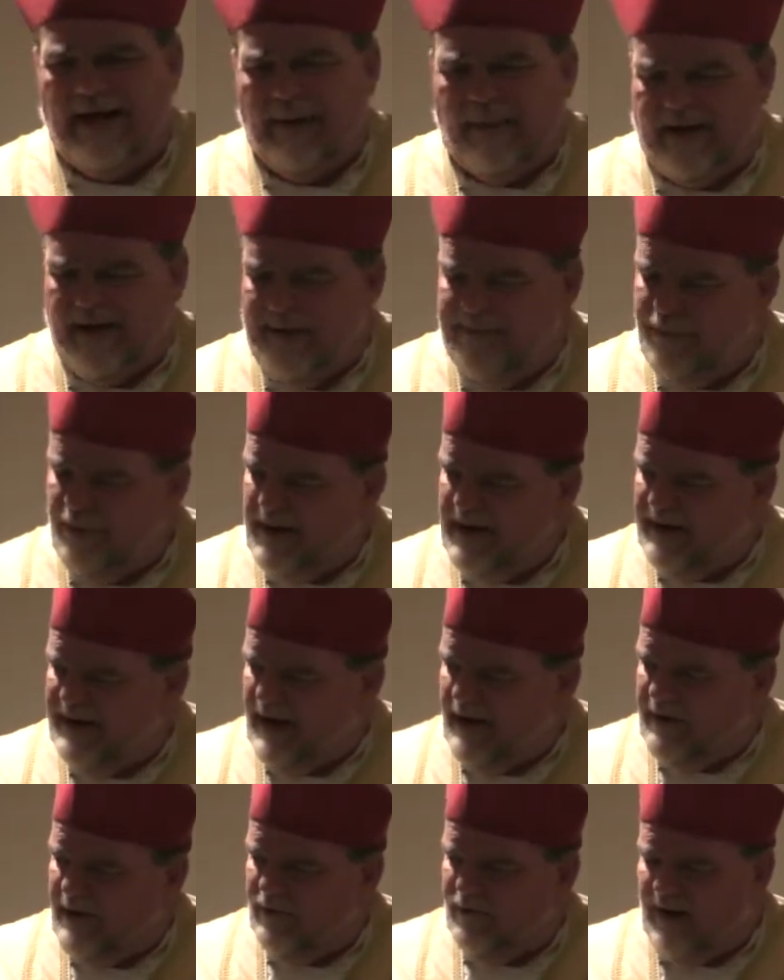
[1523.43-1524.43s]
But he put it
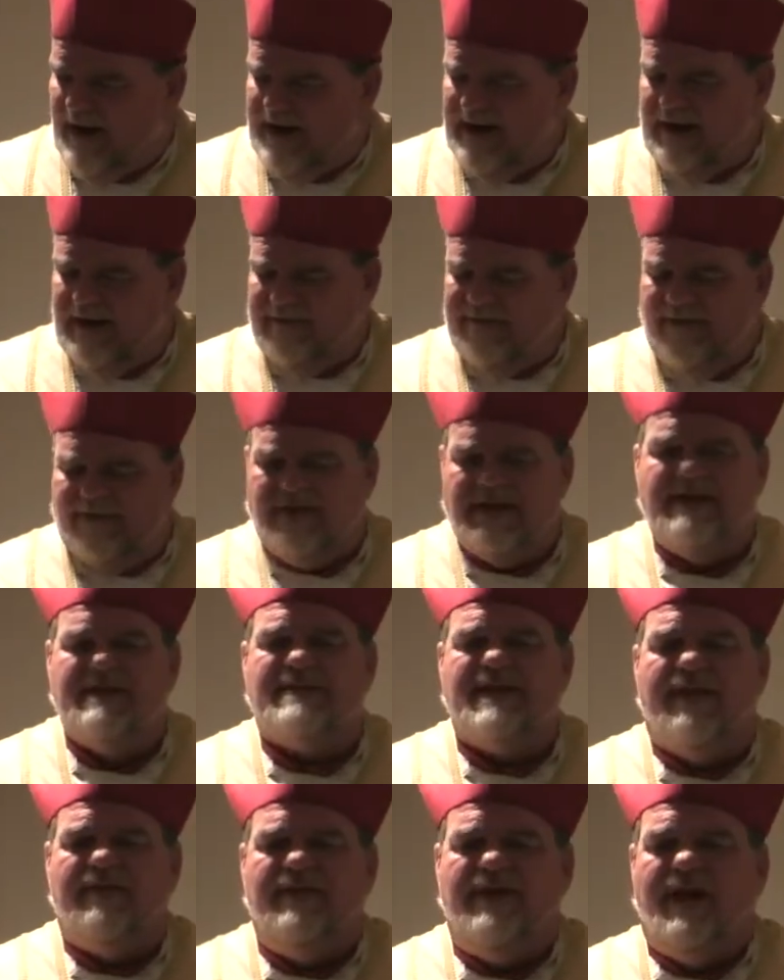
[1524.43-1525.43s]
down in writing in
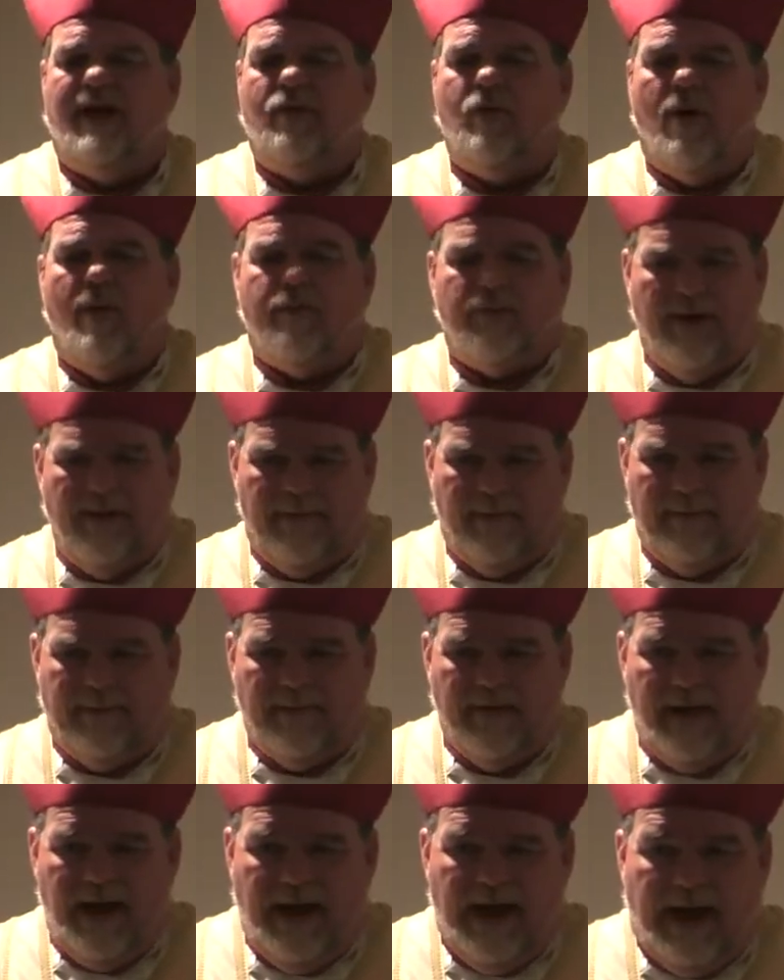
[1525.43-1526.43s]
1570 in quo
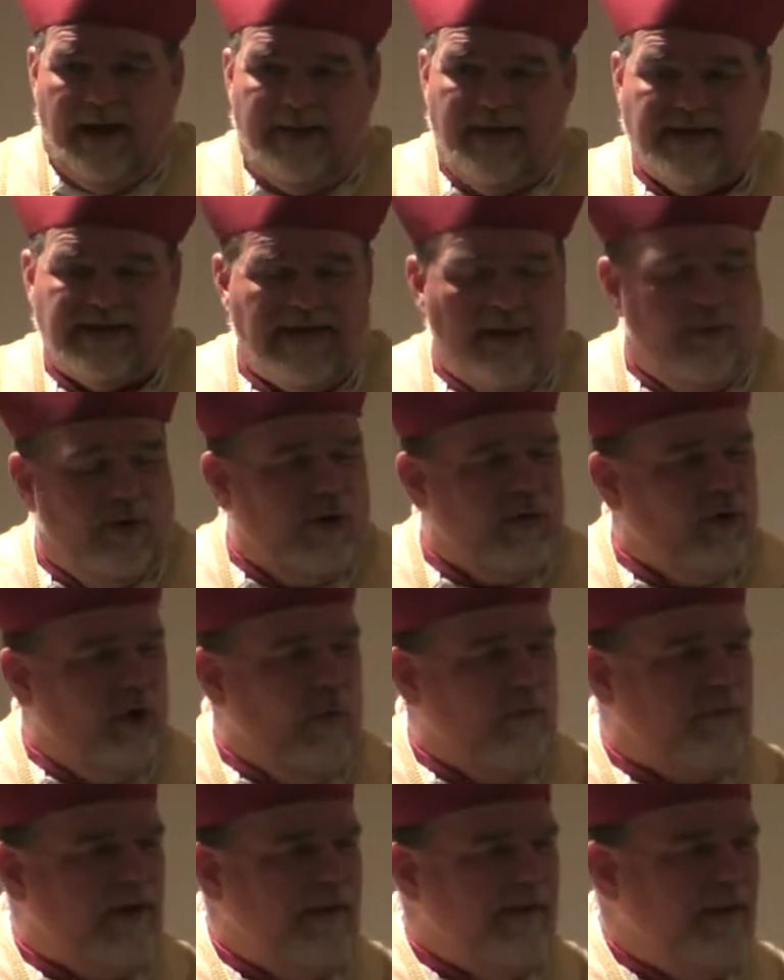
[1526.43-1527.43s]
primum. And they say, well,
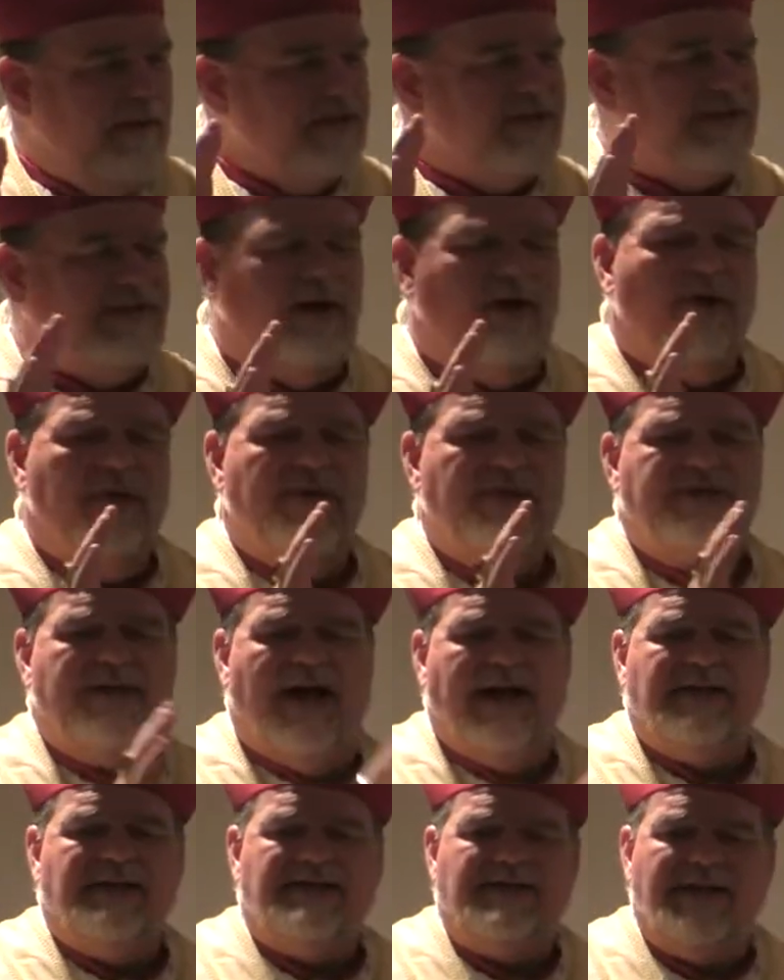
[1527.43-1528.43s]
quo primum still does
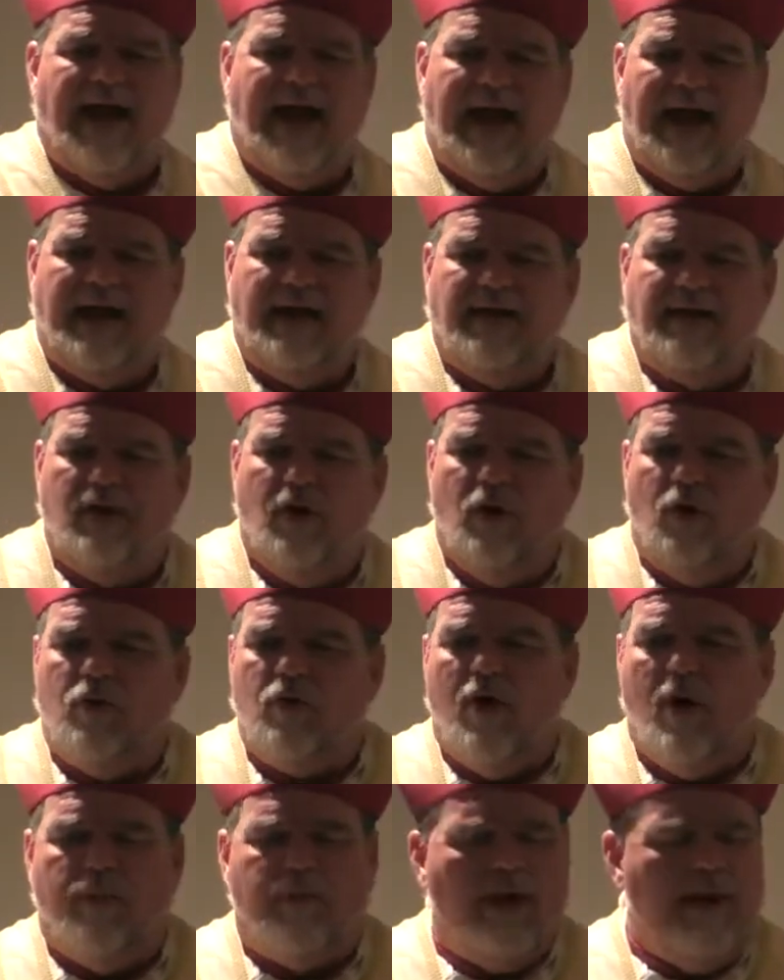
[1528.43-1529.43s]
not stand. No
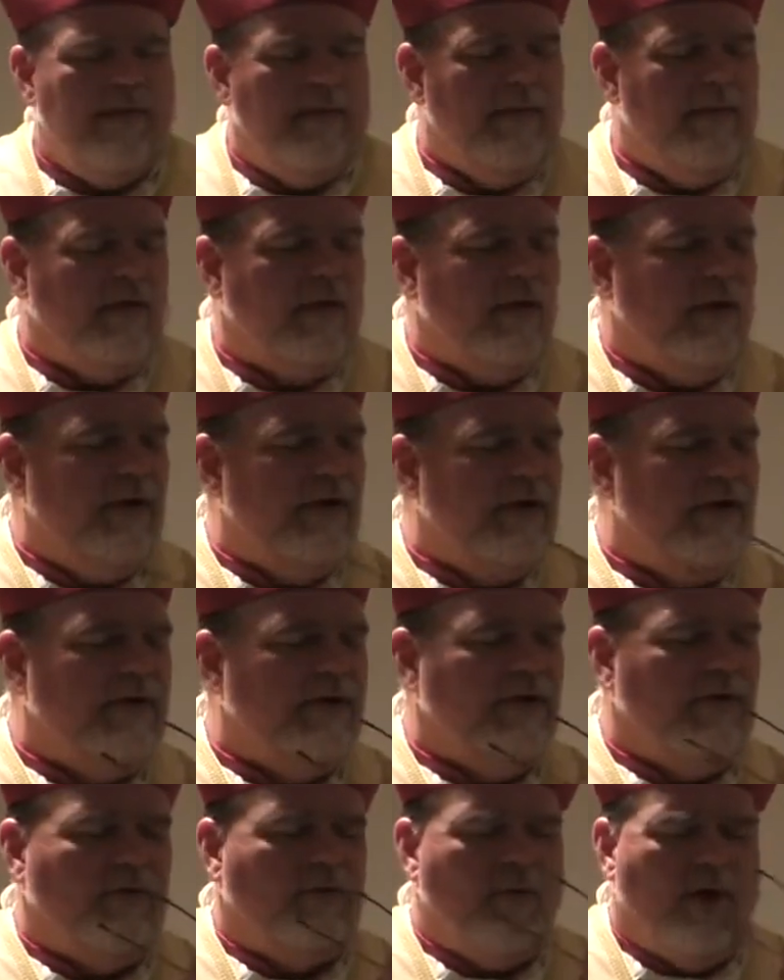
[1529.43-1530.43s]
quo primum according
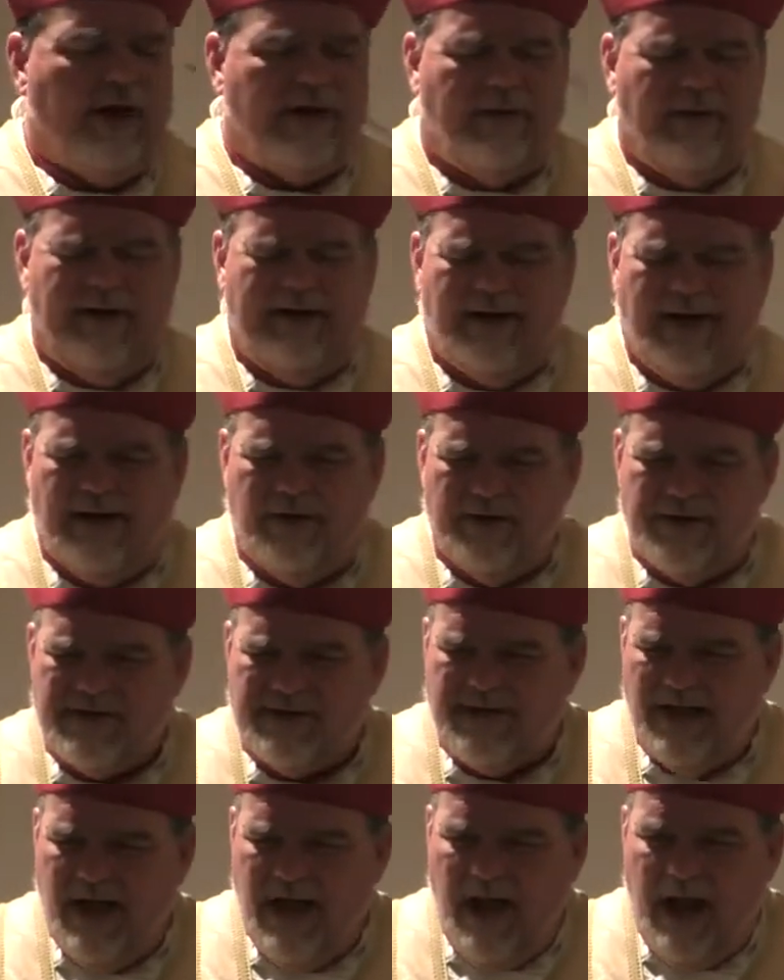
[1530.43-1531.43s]
to Quattro
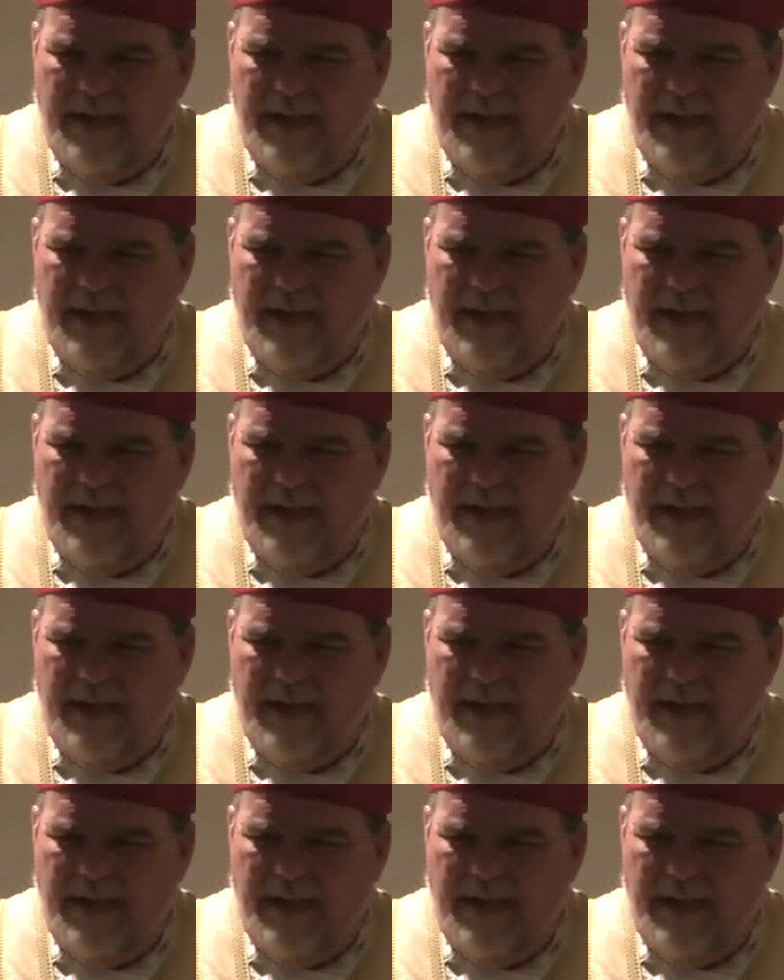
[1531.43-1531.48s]
Organos.